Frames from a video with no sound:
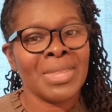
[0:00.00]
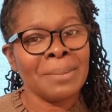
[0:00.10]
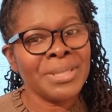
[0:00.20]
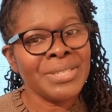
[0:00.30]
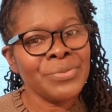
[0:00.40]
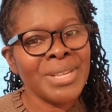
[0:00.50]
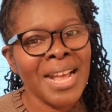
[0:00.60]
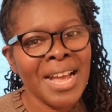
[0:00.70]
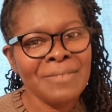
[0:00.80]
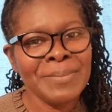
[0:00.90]
But you will
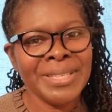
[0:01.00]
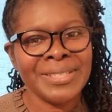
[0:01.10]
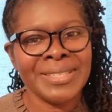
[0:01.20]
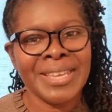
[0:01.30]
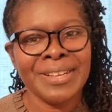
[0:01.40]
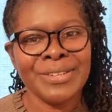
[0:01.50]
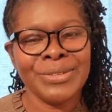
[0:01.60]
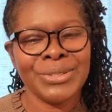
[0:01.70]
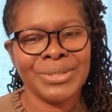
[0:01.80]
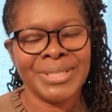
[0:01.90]
have me to tell you
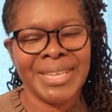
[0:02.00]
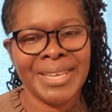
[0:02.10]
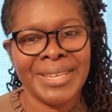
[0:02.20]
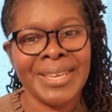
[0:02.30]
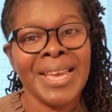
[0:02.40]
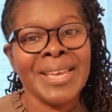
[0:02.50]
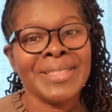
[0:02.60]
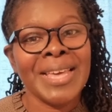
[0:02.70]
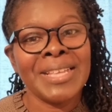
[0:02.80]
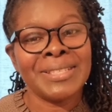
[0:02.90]
today
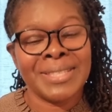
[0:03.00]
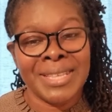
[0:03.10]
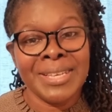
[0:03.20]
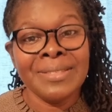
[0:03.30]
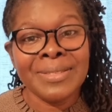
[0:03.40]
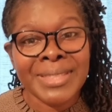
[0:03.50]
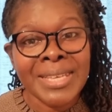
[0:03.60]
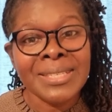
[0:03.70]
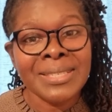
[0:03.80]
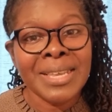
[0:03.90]
that in
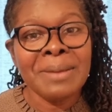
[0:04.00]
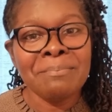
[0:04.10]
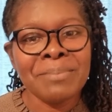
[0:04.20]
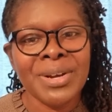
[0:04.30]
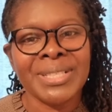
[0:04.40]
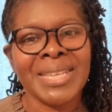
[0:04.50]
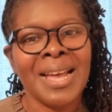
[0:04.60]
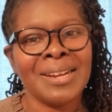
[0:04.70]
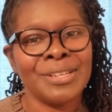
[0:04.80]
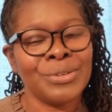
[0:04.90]
this same month,
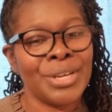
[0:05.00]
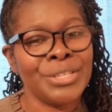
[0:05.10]
hallelujah,